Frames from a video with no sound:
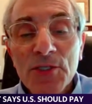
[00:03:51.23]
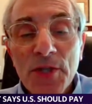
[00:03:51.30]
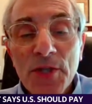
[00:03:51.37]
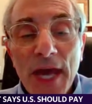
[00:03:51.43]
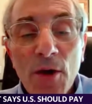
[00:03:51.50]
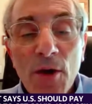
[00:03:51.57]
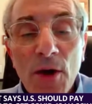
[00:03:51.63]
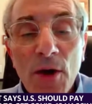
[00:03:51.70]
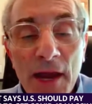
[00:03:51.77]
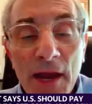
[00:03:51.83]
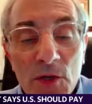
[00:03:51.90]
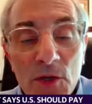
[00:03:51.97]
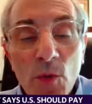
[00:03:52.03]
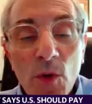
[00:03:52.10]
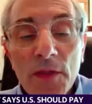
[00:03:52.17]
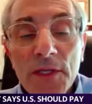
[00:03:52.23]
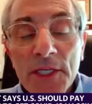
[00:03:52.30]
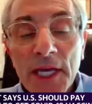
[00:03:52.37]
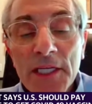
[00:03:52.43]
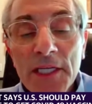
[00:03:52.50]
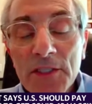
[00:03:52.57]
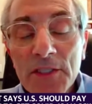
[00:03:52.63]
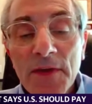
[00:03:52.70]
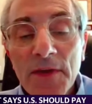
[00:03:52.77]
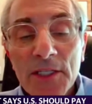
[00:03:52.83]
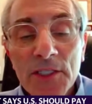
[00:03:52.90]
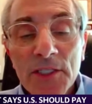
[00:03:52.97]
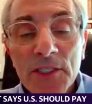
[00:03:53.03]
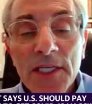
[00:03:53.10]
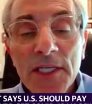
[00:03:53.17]
So now everyone that takes the
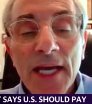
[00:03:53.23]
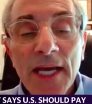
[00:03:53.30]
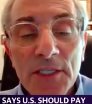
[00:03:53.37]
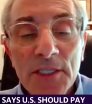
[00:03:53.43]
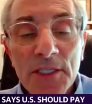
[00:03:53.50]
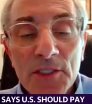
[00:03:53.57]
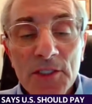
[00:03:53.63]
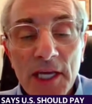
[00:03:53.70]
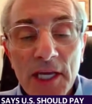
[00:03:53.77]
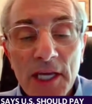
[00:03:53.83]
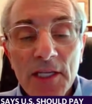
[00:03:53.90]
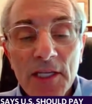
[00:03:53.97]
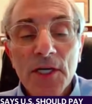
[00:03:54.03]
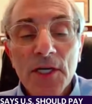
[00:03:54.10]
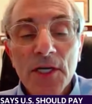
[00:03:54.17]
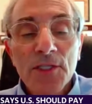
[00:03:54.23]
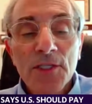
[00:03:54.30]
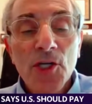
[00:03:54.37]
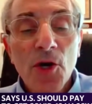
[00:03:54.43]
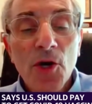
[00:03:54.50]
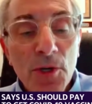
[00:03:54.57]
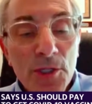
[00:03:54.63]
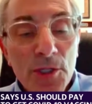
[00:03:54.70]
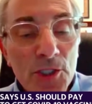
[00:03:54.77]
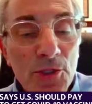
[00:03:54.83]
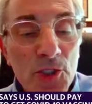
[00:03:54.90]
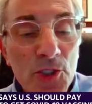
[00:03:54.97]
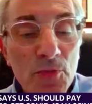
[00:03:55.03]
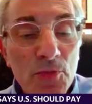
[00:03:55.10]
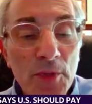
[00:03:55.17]
vaccine has an incentive to go on
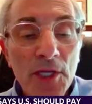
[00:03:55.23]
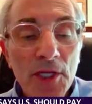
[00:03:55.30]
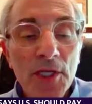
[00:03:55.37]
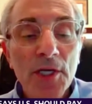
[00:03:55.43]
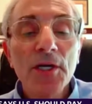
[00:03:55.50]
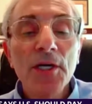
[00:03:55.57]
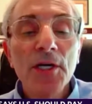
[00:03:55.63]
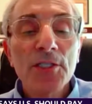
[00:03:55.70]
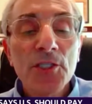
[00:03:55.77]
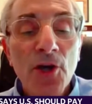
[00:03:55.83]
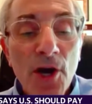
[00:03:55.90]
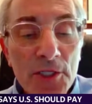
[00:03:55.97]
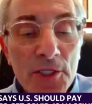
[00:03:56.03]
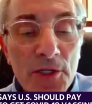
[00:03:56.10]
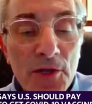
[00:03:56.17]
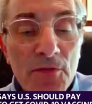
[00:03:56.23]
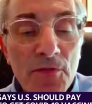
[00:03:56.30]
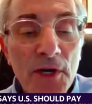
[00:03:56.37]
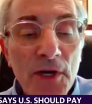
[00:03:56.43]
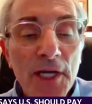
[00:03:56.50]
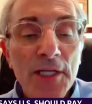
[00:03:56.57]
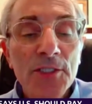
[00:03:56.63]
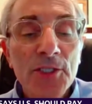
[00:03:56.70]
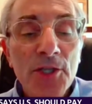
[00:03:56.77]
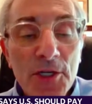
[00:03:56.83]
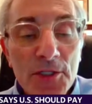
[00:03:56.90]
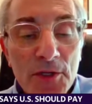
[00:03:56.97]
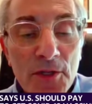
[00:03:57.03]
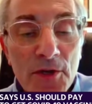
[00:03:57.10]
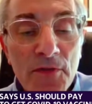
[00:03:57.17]
social media, talk to their friends, talk
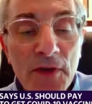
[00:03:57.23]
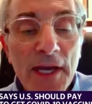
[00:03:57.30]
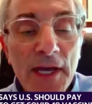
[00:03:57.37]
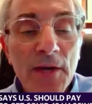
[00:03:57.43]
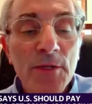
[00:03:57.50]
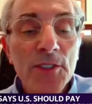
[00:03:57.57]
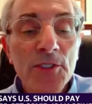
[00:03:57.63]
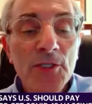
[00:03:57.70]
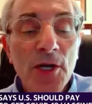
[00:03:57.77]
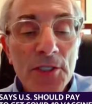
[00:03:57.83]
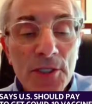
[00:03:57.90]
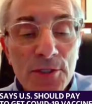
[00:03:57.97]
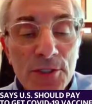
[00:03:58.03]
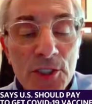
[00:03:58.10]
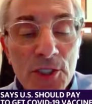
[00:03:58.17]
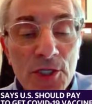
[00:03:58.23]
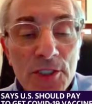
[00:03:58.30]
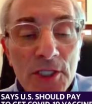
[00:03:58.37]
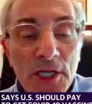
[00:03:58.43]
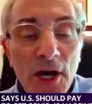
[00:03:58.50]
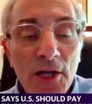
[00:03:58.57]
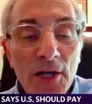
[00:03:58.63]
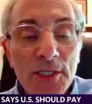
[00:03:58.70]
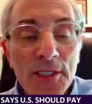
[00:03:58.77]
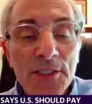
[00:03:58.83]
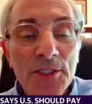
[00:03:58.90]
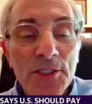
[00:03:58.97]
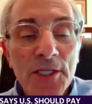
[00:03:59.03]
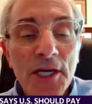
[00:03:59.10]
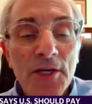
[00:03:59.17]
to their family, talk to their church colleagues,
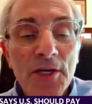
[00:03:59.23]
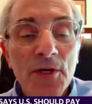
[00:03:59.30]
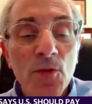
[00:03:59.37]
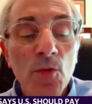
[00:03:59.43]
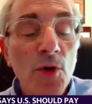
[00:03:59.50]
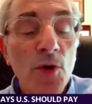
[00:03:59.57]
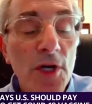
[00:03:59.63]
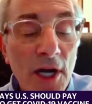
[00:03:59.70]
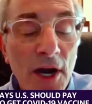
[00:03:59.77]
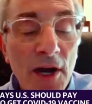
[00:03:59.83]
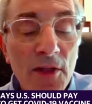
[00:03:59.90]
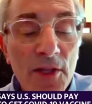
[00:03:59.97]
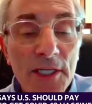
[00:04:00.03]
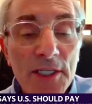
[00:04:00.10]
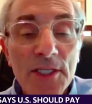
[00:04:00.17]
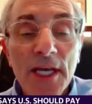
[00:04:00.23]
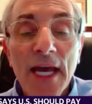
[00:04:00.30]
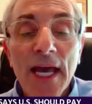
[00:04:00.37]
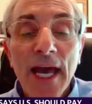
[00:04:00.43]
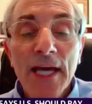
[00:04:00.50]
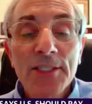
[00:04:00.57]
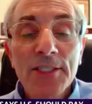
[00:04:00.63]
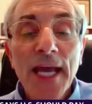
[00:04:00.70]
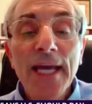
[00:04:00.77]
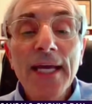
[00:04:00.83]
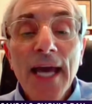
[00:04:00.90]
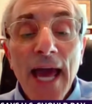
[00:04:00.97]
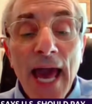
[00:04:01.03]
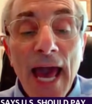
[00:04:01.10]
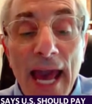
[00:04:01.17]
et cetera, work colleagues, and say,
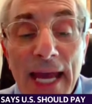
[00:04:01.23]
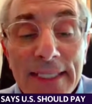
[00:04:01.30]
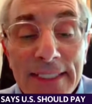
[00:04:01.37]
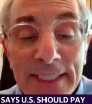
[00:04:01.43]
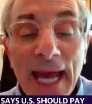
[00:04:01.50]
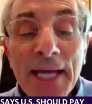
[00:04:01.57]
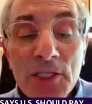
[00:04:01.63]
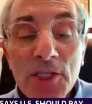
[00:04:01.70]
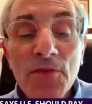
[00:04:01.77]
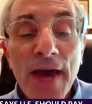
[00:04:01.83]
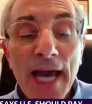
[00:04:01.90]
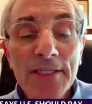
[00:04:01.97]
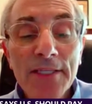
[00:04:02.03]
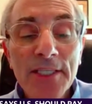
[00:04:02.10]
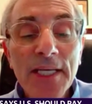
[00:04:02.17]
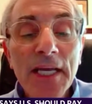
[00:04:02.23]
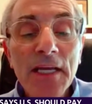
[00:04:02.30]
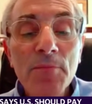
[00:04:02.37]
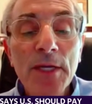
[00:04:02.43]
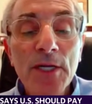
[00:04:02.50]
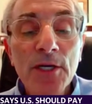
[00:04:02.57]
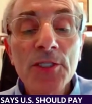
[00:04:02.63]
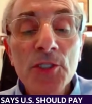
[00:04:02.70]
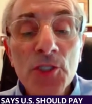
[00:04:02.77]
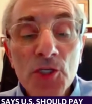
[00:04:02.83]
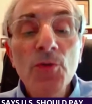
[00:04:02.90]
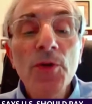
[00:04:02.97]
hey, take the vaccine because